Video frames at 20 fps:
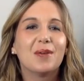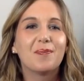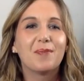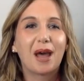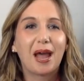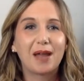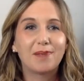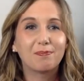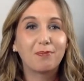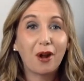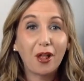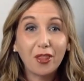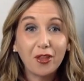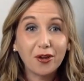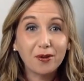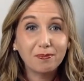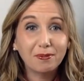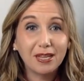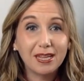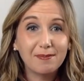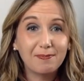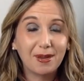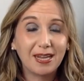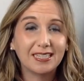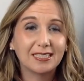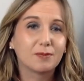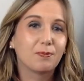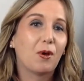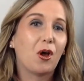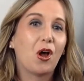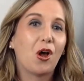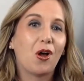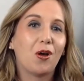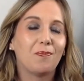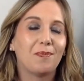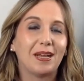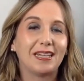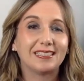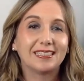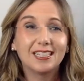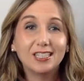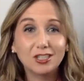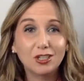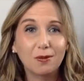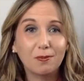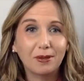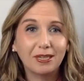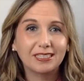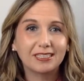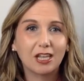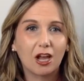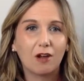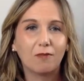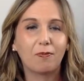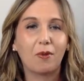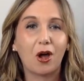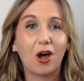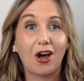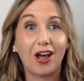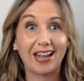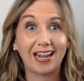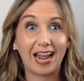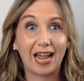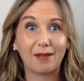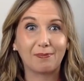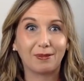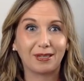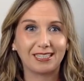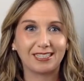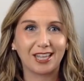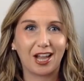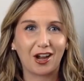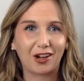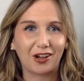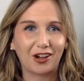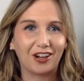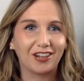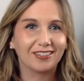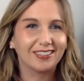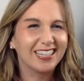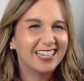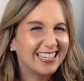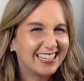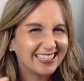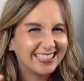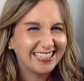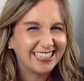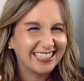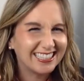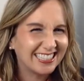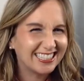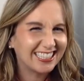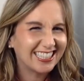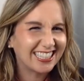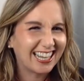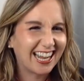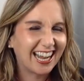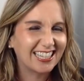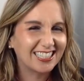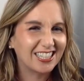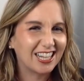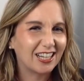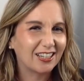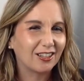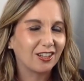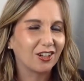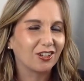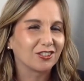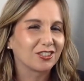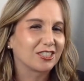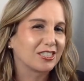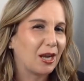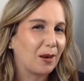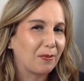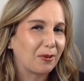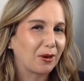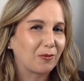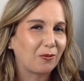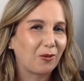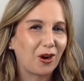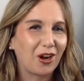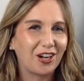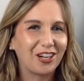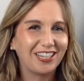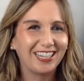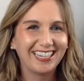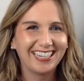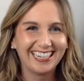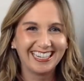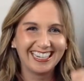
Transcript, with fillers: My brother played baseball, my sister played softball, and I played soccer. Did you catch that little stubborn word?